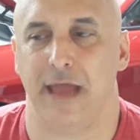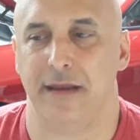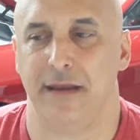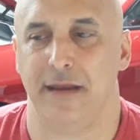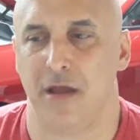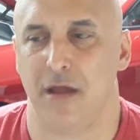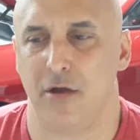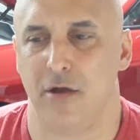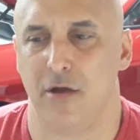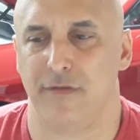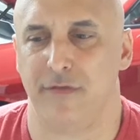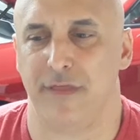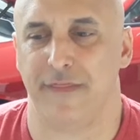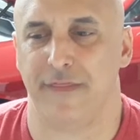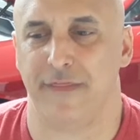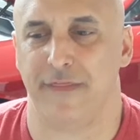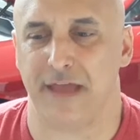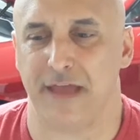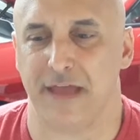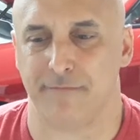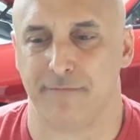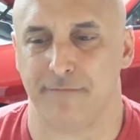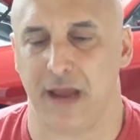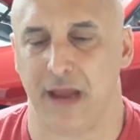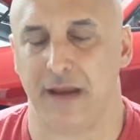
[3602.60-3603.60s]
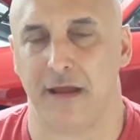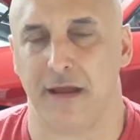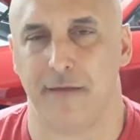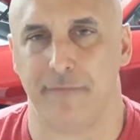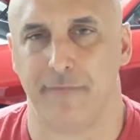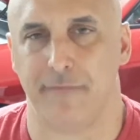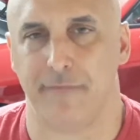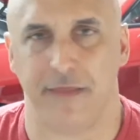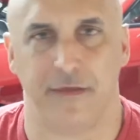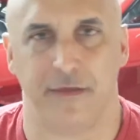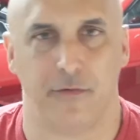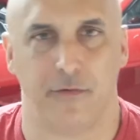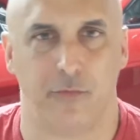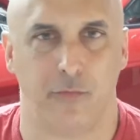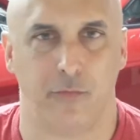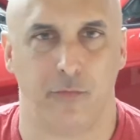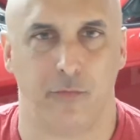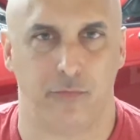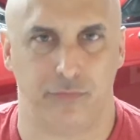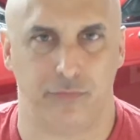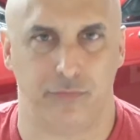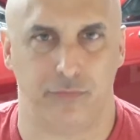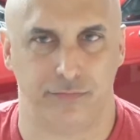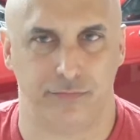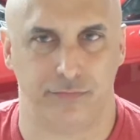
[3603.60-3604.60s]
know that that might not be the
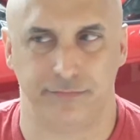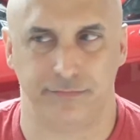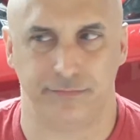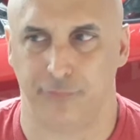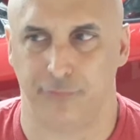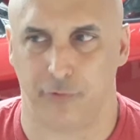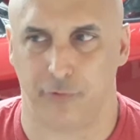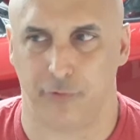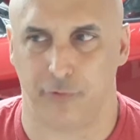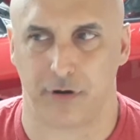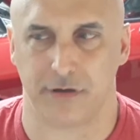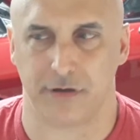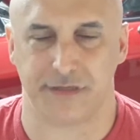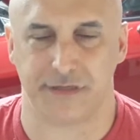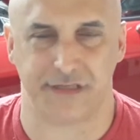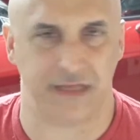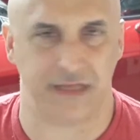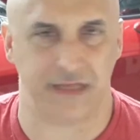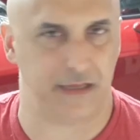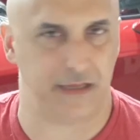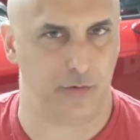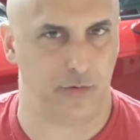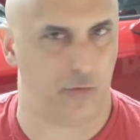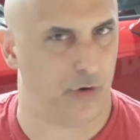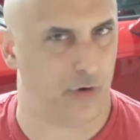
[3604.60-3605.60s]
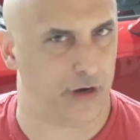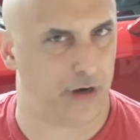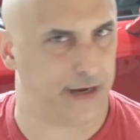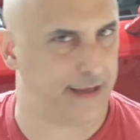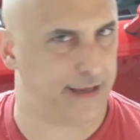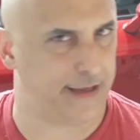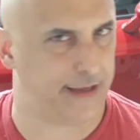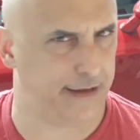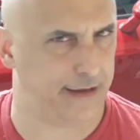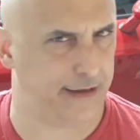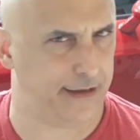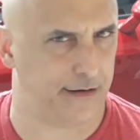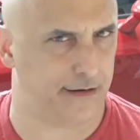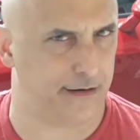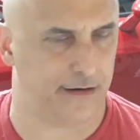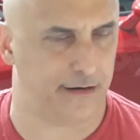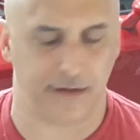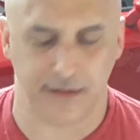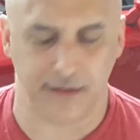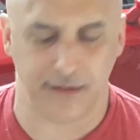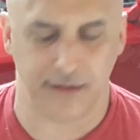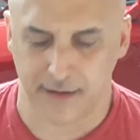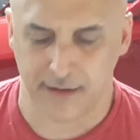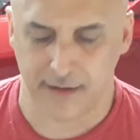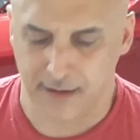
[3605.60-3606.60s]
words that you want to hear,